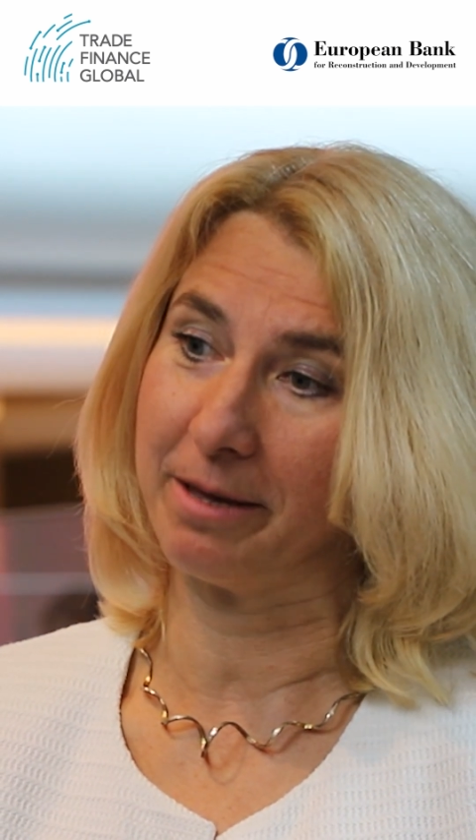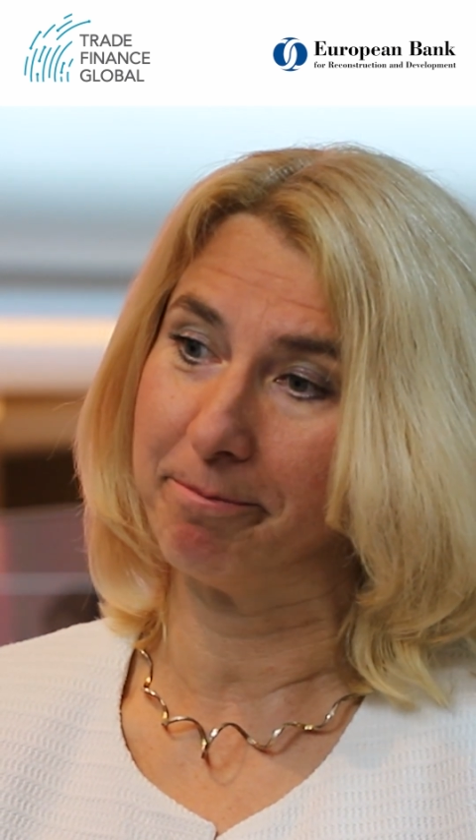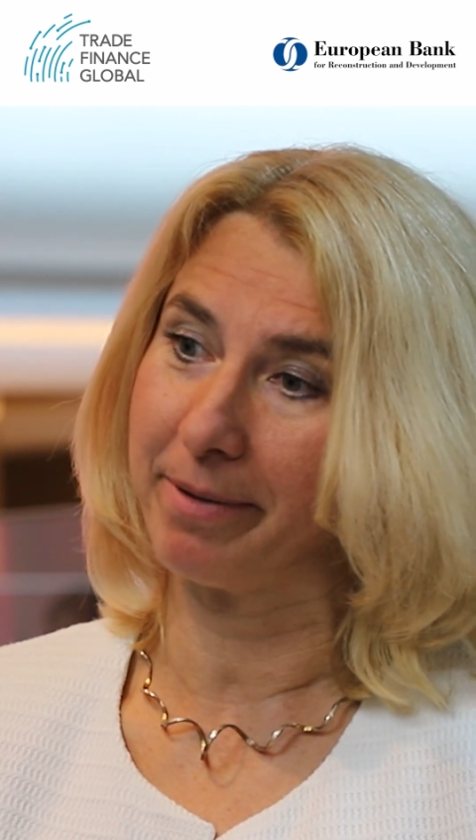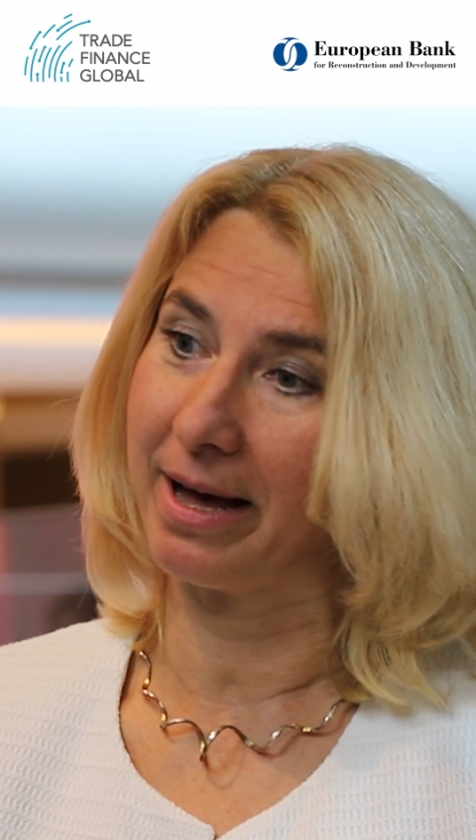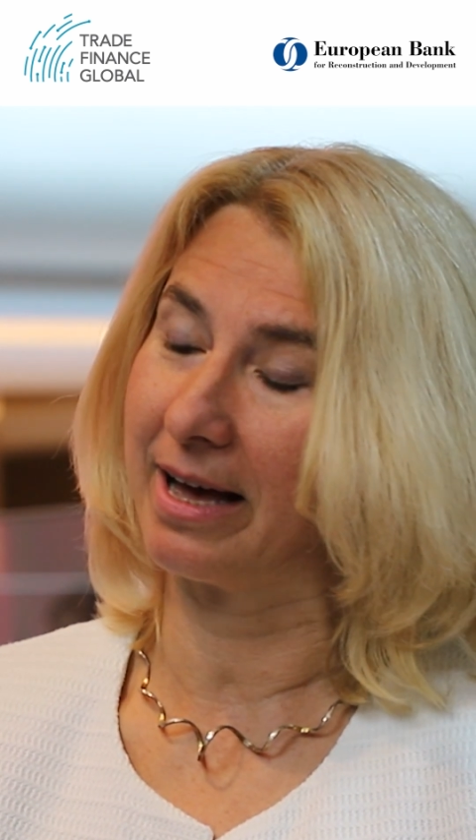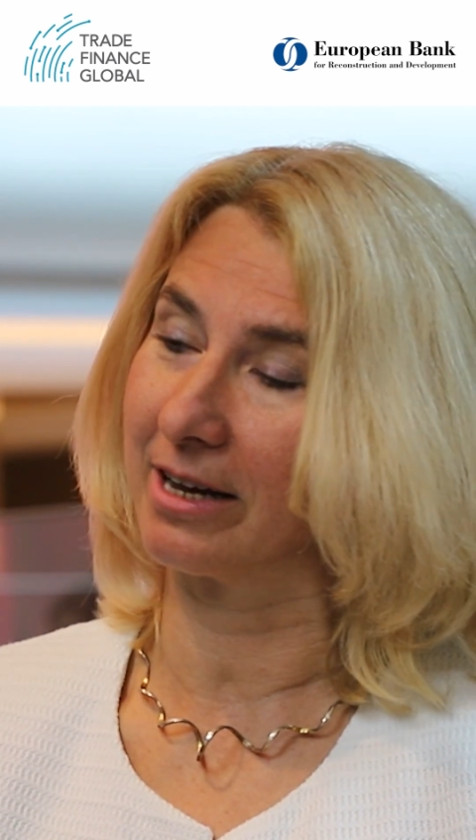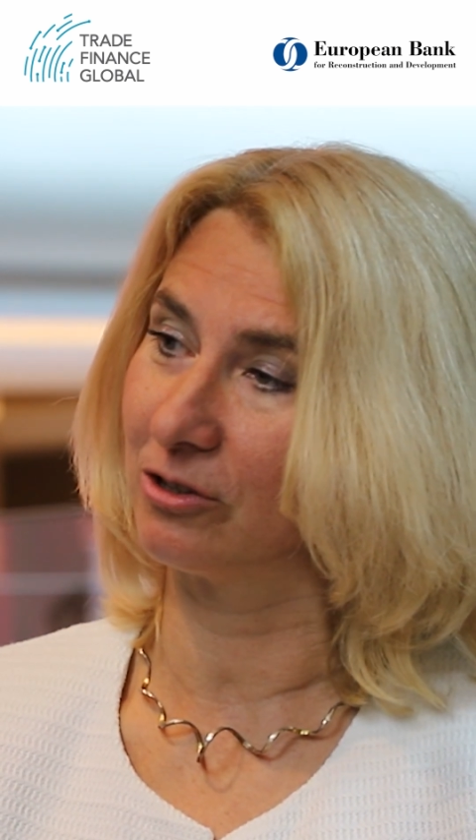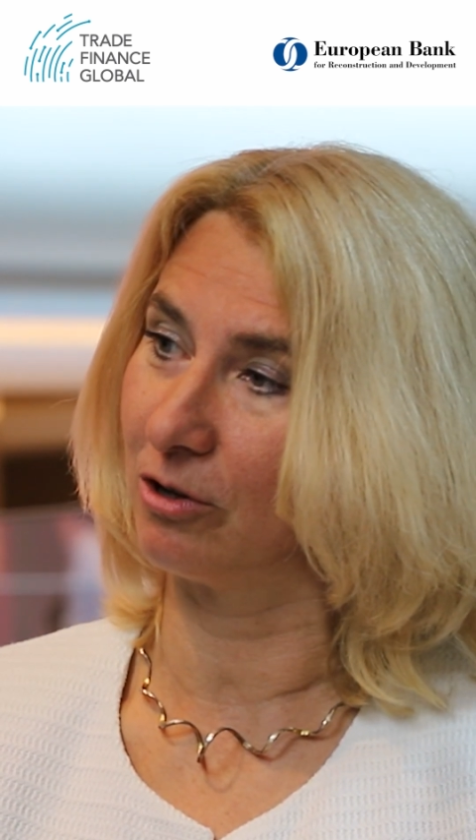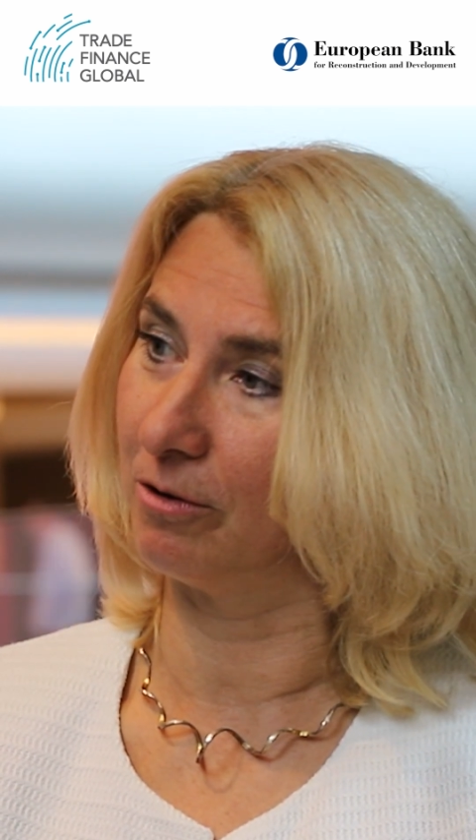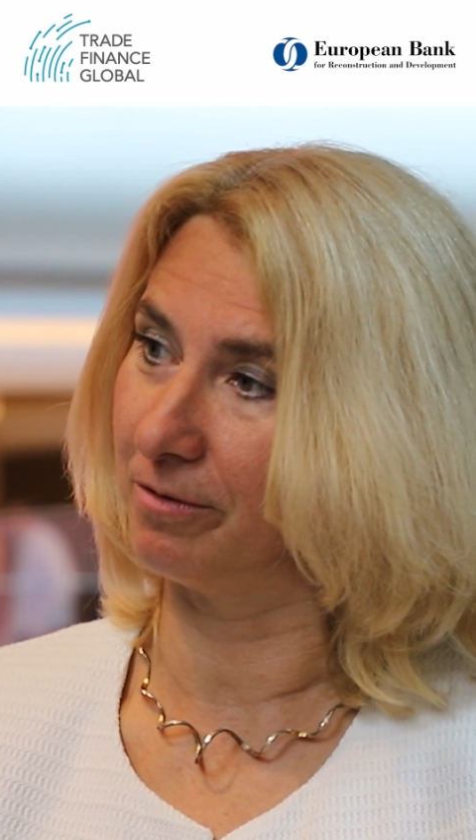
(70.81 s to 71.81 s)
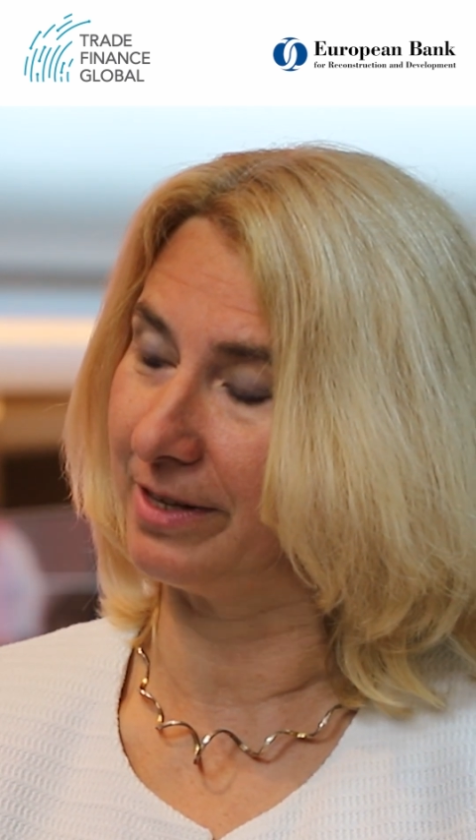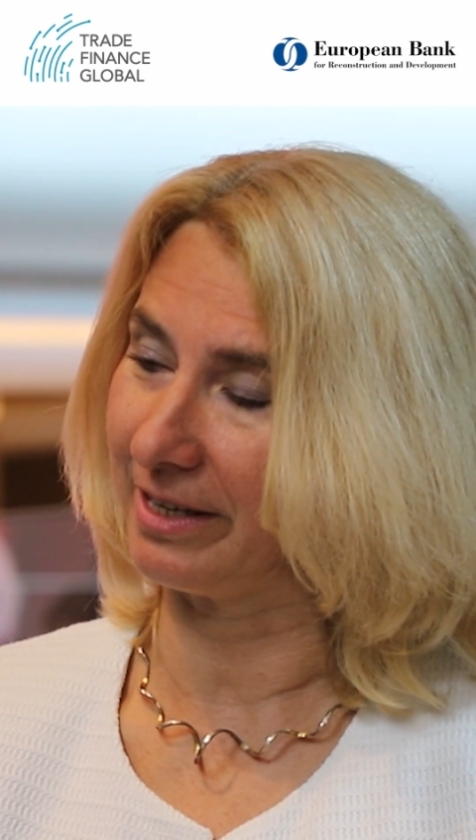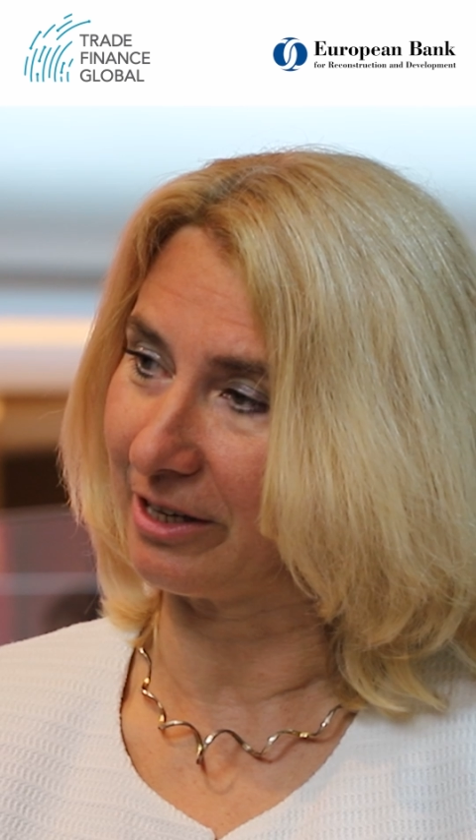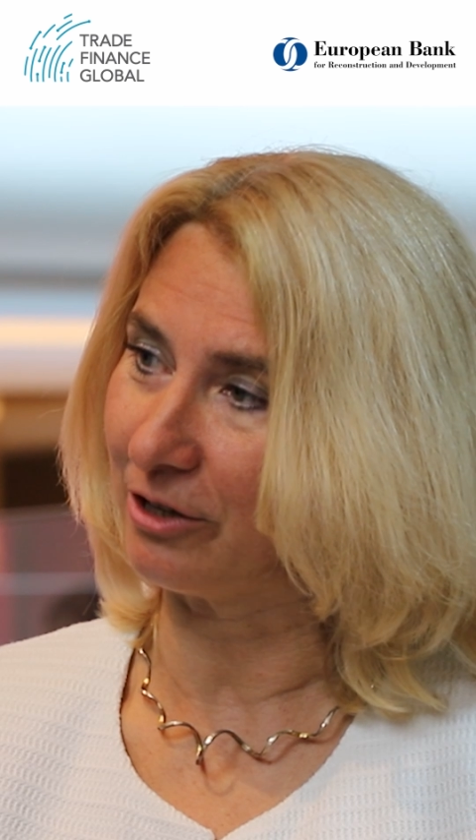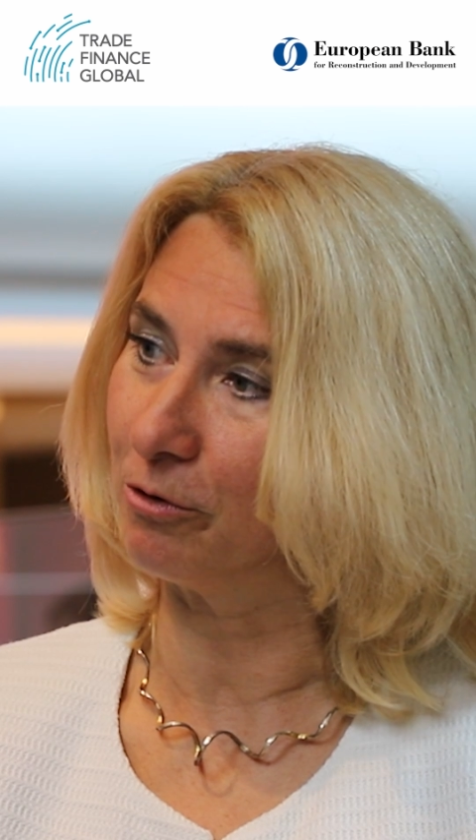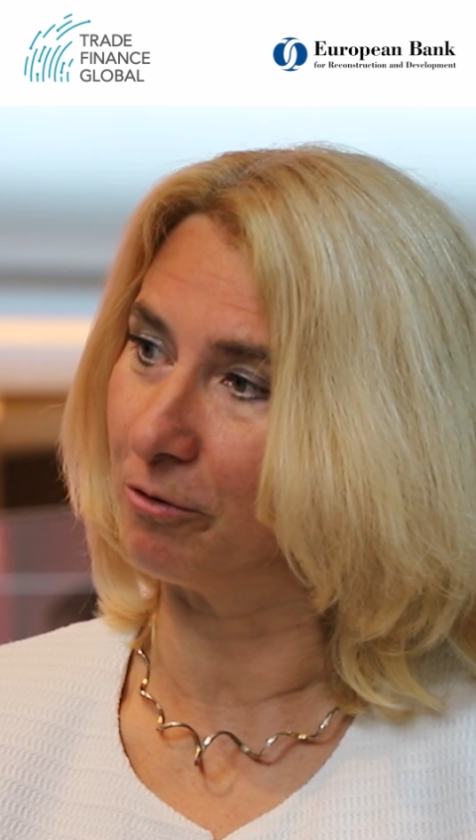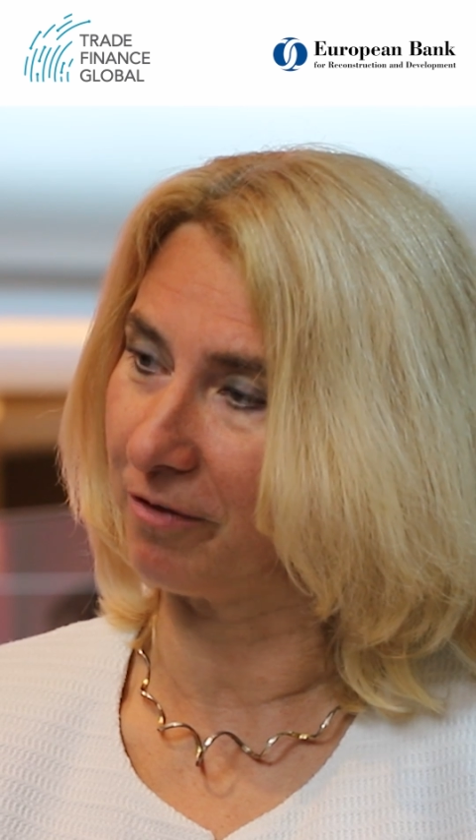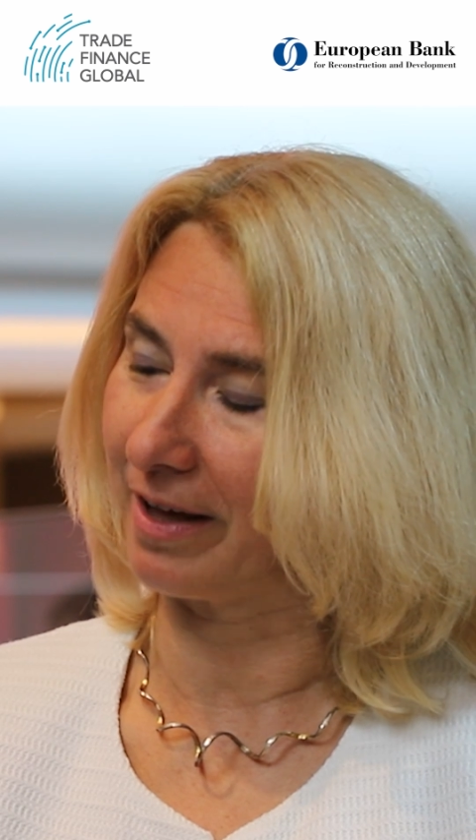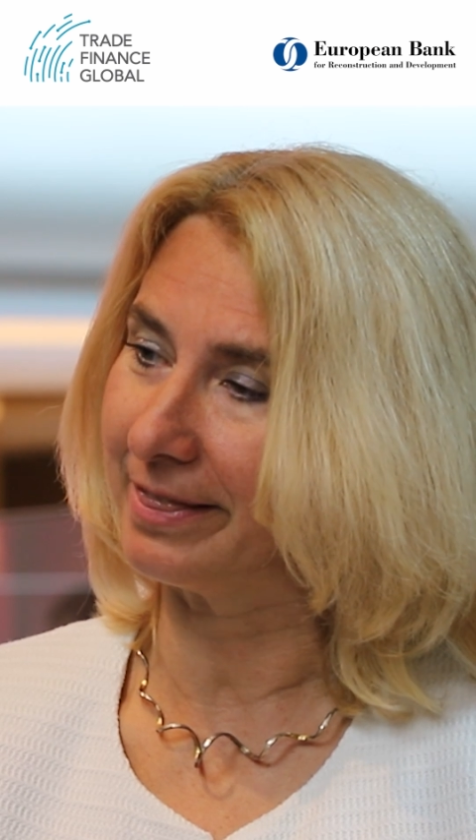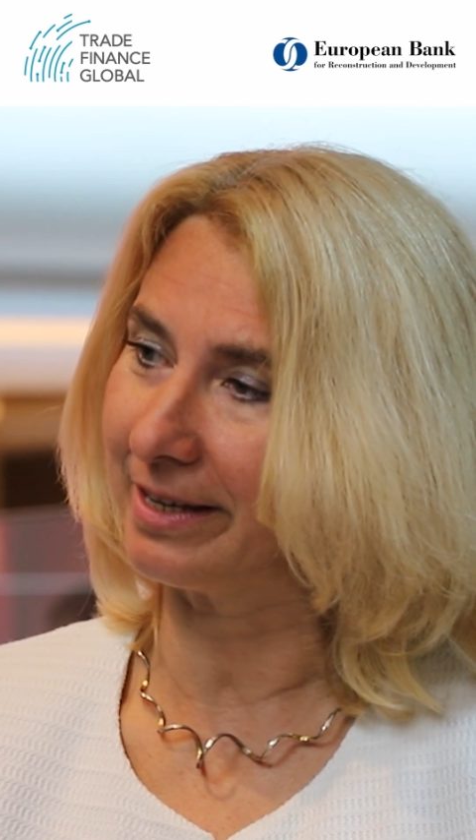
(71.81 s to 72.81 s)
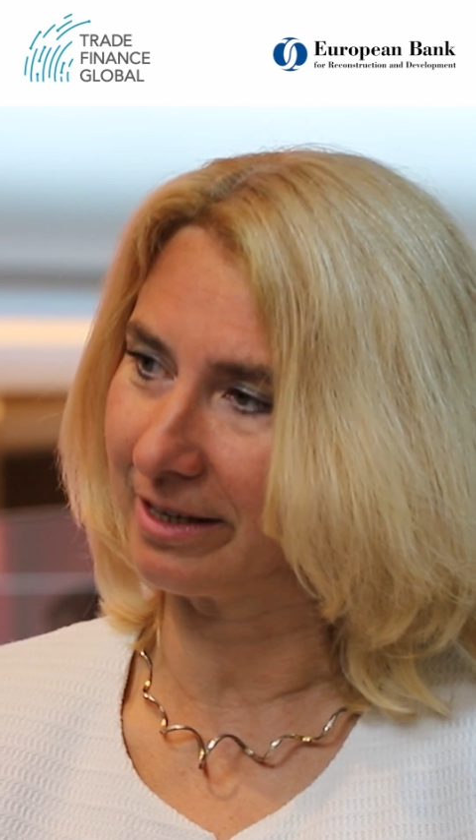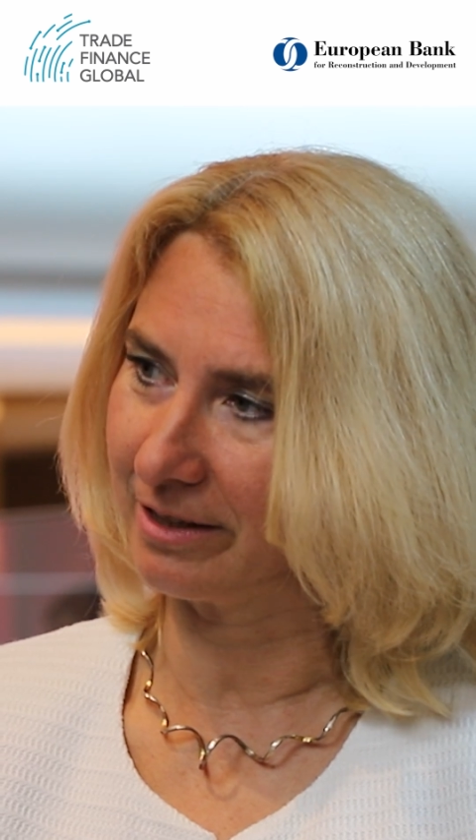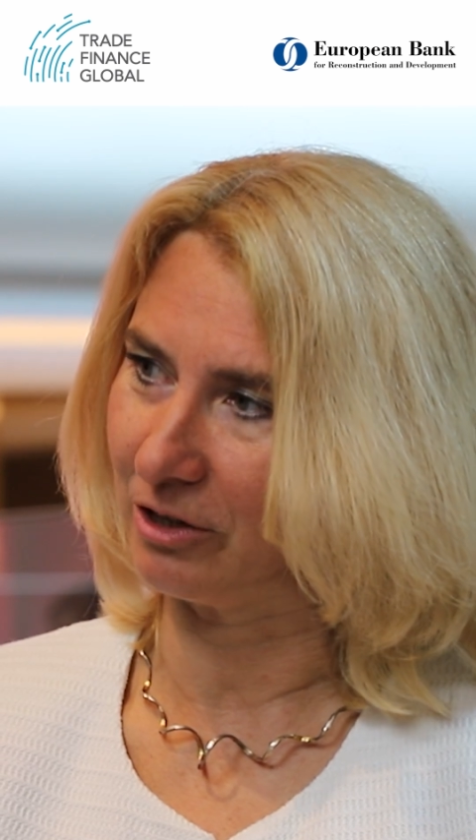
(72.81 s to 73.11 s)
impact of the EU funding,